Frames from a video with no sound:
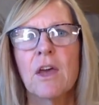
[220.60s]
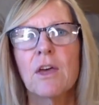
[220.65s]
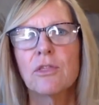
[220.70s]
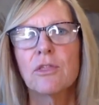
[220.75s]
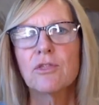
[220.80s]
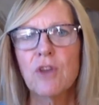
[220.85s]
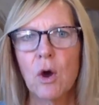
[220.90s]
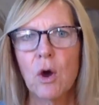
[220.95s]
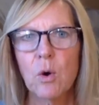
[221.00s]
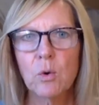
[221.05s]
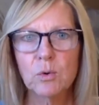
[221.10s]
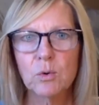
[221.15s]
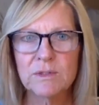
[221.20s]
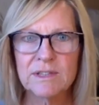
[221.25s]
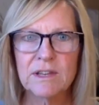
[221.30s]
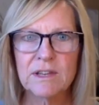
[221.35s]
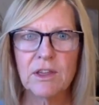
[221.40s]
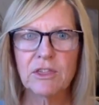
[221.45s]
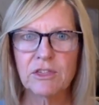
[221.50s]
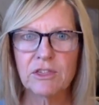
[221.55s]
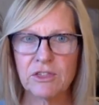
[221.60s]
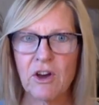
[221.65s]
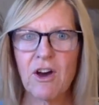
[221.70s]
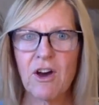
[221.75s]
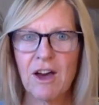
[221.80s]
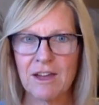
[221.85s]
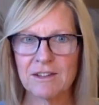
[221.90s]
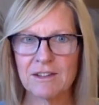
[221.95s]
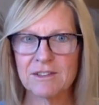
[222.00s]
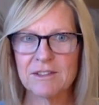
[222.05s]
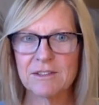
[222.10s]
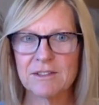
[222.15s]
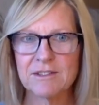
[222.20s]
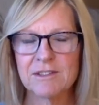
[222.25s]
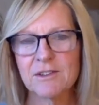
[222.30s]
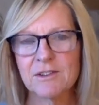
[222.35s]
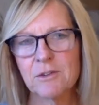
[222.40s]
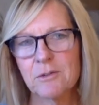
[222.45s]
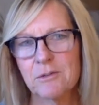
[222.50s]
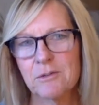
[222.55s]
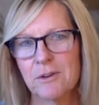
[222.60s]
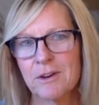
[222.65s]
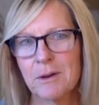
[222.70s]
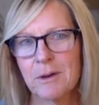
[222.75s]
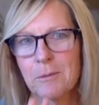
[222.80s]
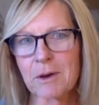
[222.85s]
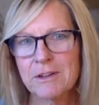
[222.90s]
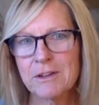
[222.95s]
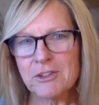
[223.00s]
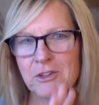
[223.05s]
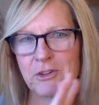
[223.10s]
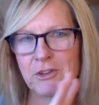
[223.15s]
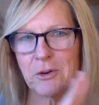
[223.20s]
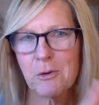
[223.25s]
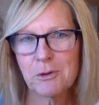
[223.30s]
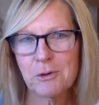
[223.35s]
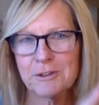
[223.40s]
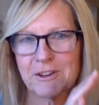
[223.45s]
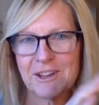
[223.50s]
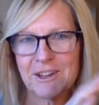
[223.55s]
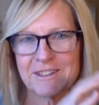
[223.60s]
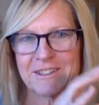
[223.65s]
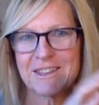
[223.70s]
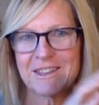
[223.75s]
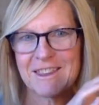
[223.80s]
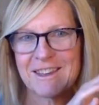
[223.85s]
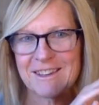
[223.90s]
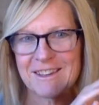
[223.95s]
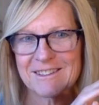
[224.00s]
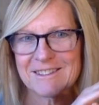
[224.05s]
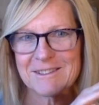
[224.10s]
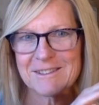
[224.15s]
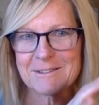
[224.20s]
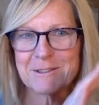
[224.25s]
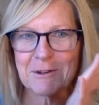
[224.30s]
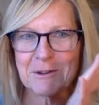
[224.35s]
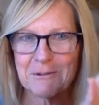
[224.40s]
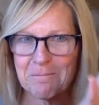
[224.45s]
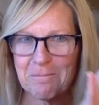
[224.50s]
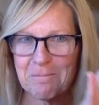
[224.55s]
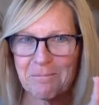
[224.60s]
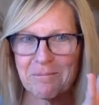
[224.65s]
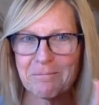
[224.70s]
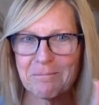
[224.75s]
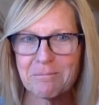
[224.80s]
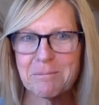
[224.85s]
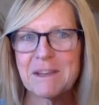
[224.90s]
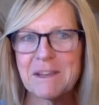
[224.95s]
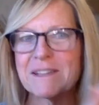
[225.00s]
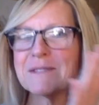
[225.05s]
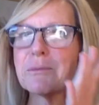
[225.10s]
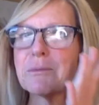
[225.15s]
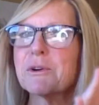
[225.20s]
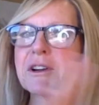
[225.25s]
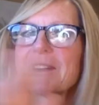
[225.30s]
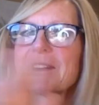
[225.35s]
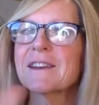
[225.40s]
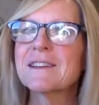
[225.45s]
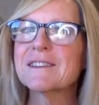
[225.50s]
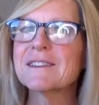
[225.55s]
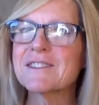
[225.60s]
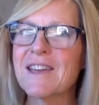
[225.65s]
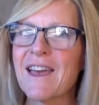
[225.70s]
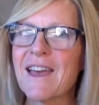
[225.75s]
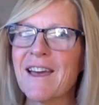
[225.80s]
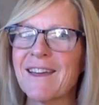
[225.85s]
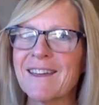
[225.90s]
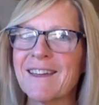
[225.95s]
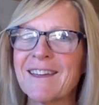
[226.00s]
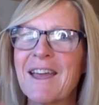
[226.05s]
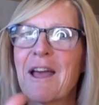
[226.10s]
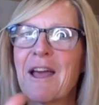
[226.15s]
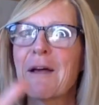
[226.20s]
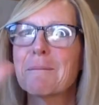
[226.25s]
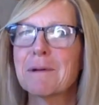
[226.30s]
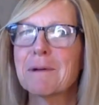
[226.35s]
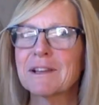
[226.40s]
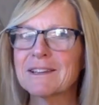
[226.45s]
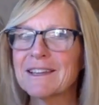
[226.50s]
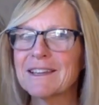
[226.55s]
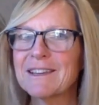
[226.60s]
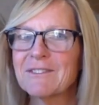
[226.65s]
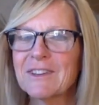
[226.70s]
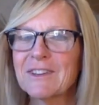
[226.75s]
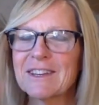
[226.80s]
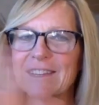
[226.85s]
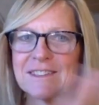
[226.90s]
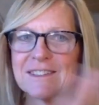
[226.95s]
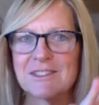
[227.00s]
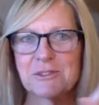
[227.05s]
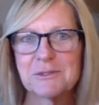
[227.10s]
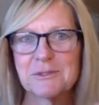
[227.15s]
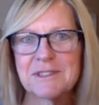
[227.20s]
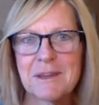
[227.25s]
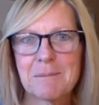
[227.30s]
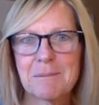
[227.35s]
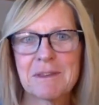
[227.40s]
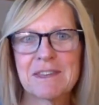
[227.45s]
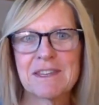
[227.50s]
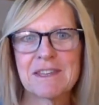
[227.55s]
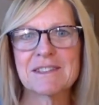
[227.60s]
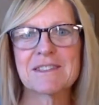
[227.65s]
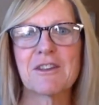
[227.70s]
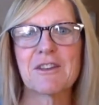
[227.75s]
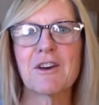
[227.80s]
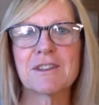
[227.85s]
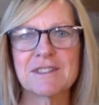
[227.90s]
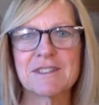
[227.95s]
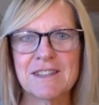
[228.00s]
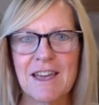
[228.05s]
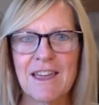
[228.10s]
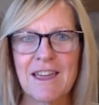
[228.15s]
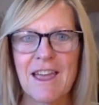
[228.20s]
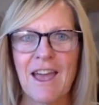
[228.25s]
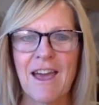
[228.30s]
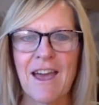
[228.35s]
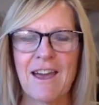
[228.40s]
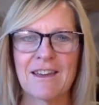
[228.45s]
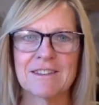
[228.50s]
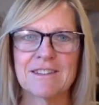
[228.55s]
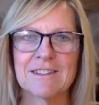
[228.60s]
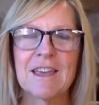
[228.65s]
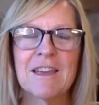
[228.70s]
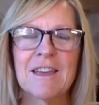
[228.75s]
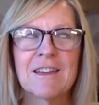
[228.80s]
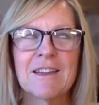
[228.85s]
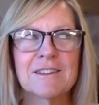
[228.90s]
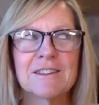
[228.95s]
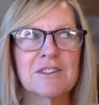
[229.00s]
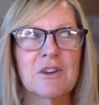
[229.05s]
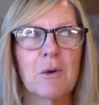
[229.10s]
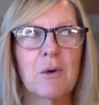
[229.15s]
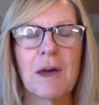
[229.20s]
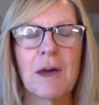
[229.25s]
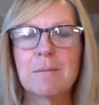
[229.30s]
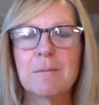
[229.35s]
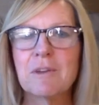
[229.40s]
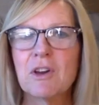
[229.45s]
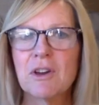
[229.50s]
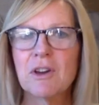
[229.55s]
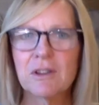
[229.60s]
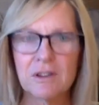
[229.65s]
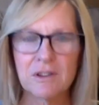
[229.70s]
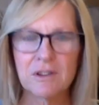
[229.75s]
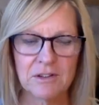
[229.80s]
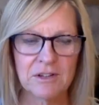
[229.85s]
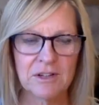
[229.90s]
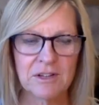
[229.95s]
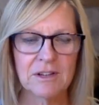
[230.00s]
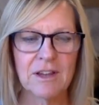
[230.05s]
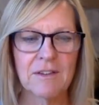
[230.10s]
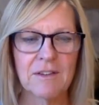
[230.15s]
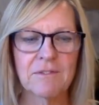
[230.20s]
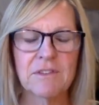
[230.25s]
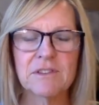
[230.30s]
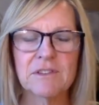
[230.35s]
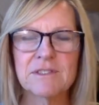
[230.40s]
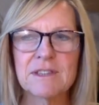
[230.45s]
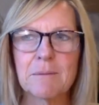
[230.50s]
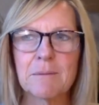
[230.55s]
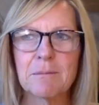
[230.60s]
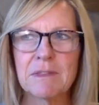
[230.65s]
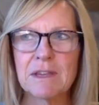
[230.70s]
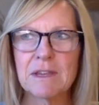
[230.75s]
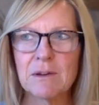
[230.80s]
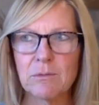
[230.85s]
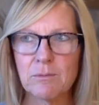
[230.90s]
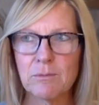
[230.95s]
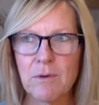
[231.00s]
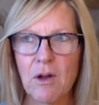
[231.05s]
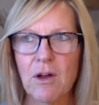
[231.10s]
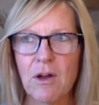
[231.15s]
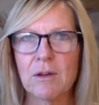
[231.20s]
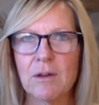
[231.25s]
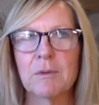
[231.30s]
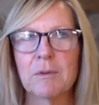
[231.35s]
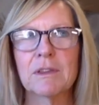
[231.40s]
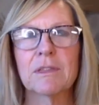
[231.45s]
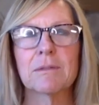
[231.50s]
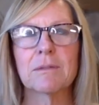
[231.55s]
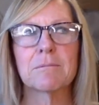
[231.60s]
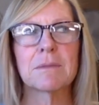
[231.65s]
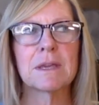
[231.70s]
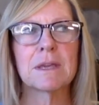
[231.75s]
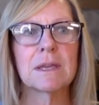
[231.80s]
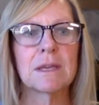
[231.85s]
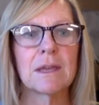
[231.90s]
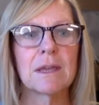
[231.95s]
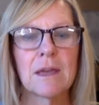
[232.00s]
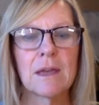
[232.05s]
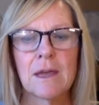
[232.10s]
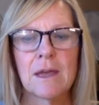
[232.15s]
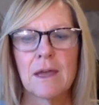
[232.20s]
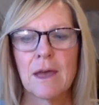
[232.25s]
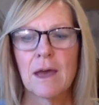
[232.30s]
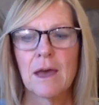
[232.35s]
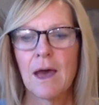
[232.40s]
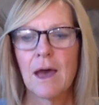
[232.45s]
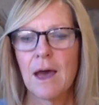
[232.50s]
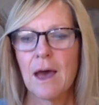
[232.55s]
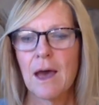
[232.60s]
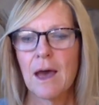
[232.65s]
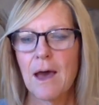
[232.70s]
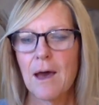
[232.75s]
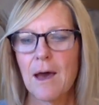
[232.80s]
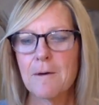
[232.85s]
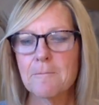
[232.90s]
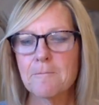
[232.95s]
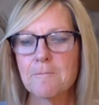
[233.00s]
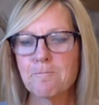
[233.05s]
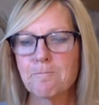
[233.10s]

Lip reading: those thoughts. So I want you to hold on to this. So, because we're going to tie believing into some of these thoughts I had. So I'm not good enough, there's something wrong with me. I